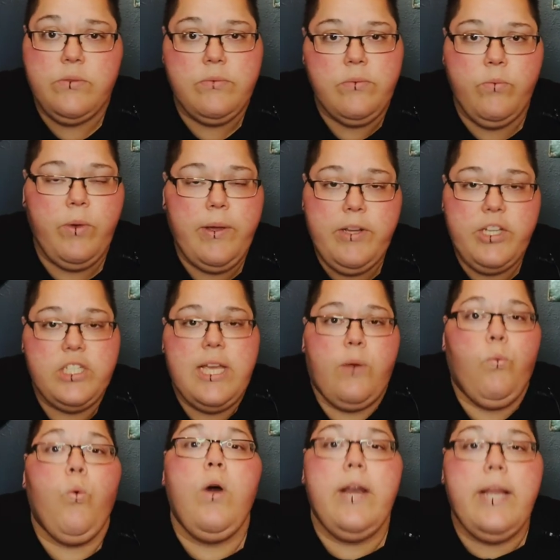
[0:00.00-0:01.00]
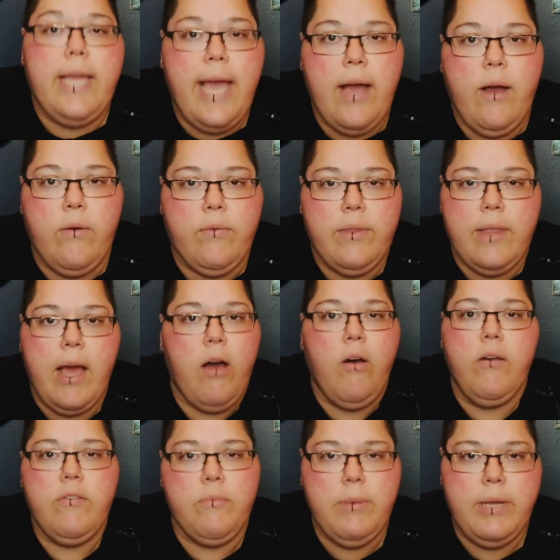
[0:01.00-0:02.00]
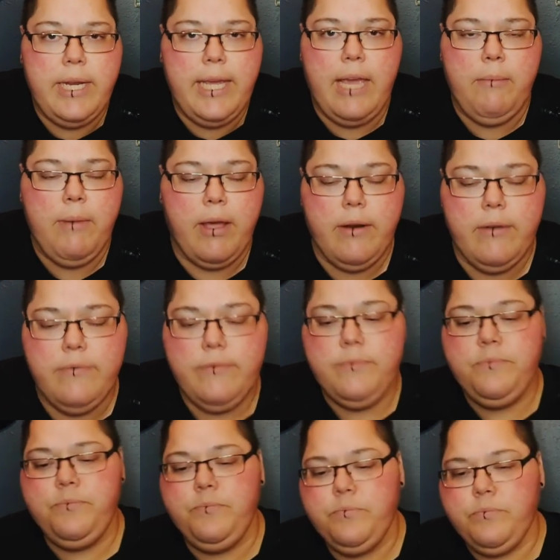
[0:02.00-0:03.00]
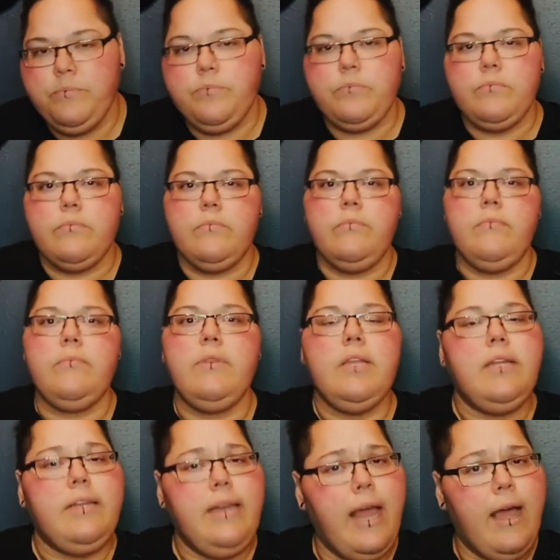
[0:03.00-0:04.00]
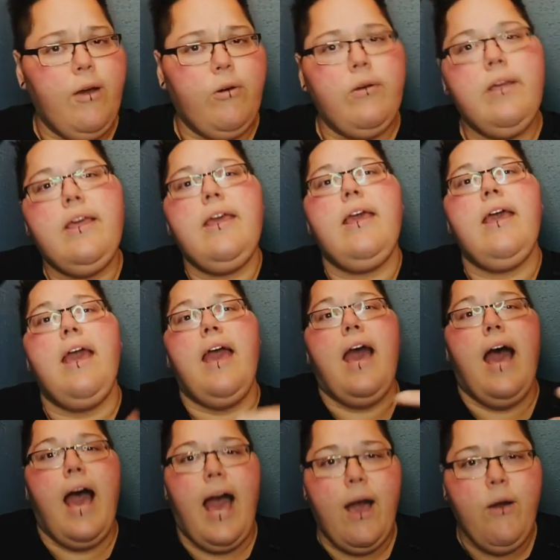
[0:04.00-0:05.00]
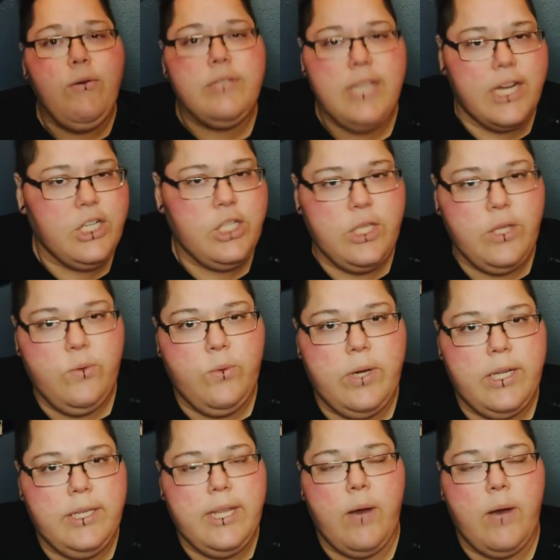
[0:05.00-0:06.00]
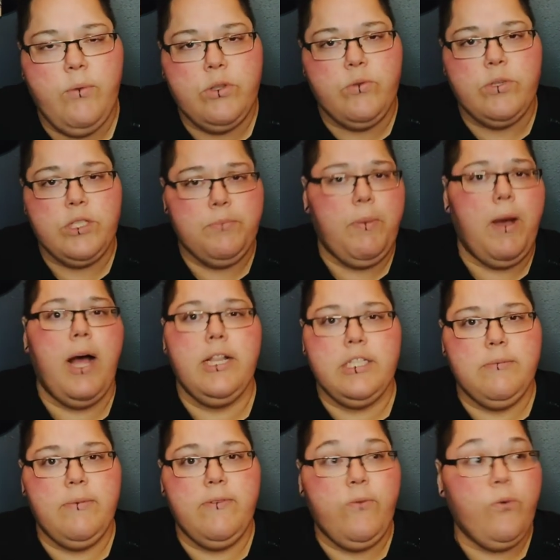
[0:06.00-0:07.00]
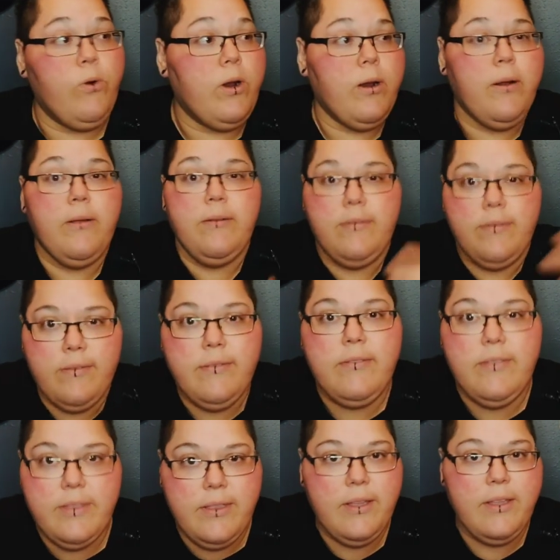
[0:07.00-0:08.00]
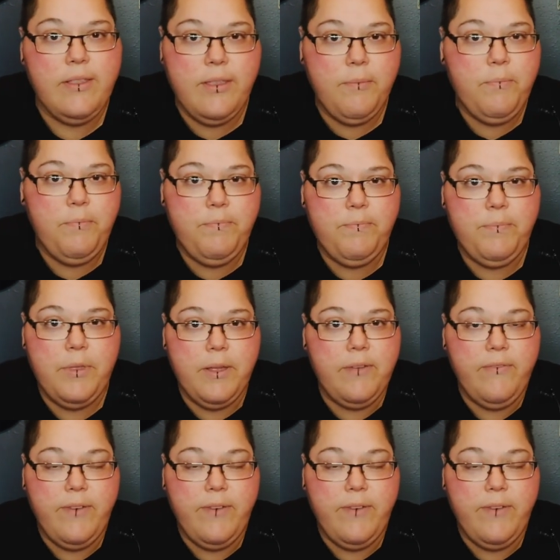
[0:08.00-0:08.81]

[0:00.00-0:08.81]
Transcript: we just had one account that all the money came out of. Now, I was actually the one that was responsible for the